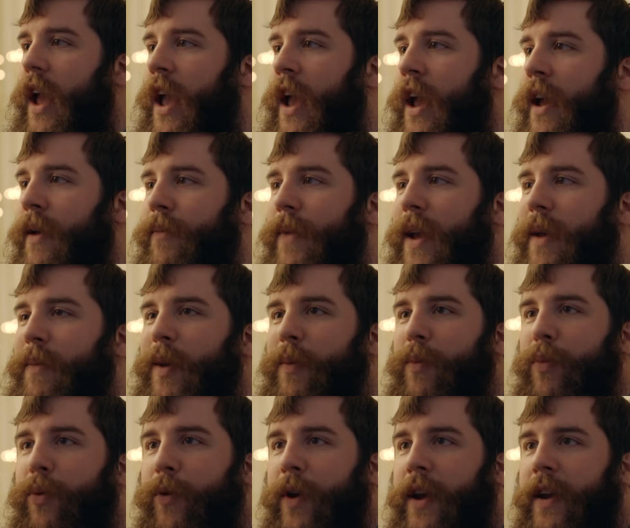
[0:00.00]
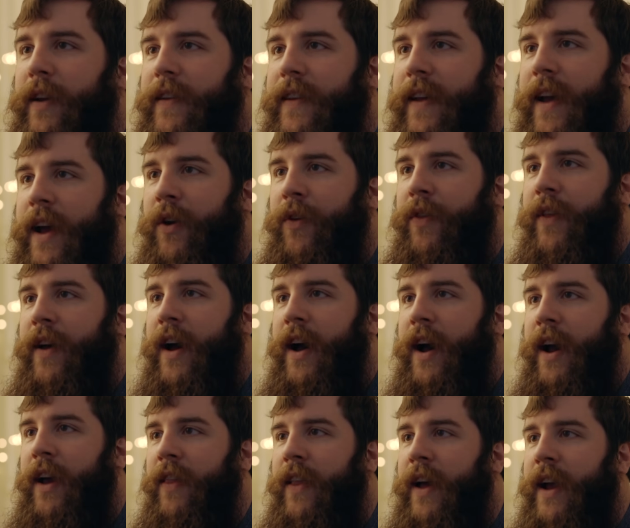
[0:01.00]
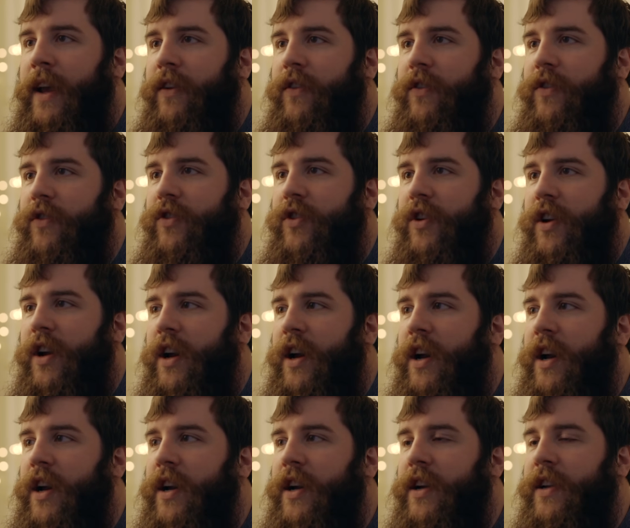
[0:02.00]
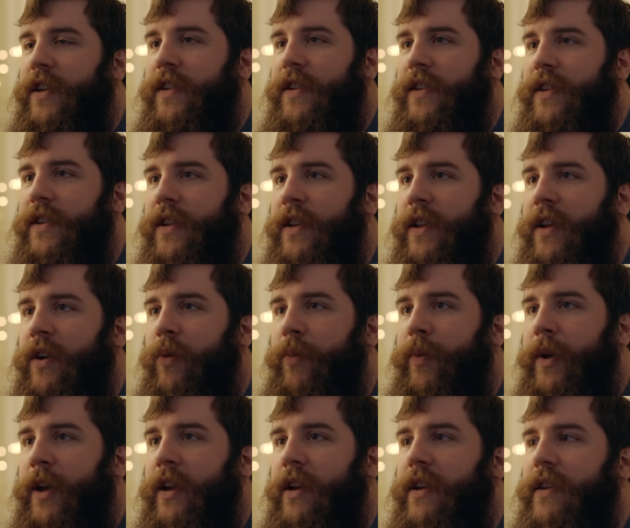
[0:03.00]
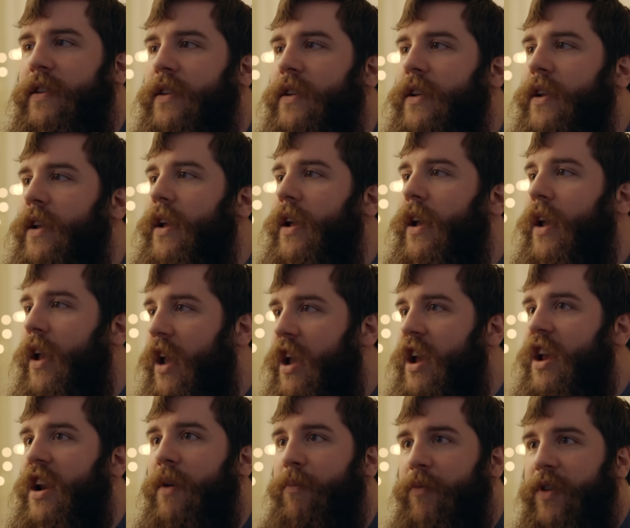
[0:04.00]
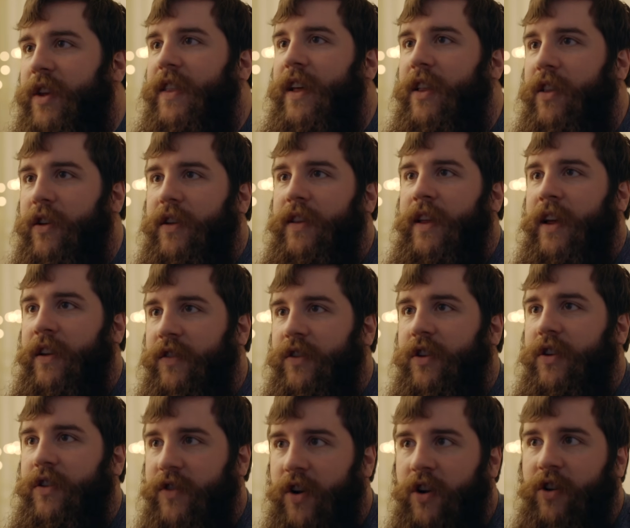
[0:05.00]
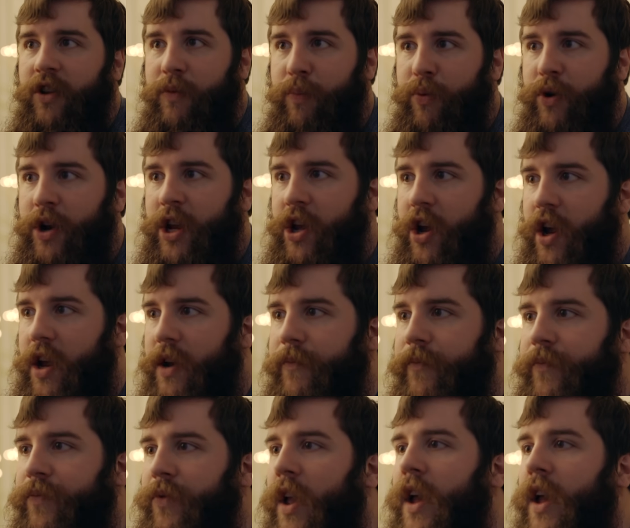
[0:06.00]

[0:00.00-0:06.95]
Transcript: And maybe bring down the highlights just a little bit. And I'm thinking that look, that's look, starting to look pretty good.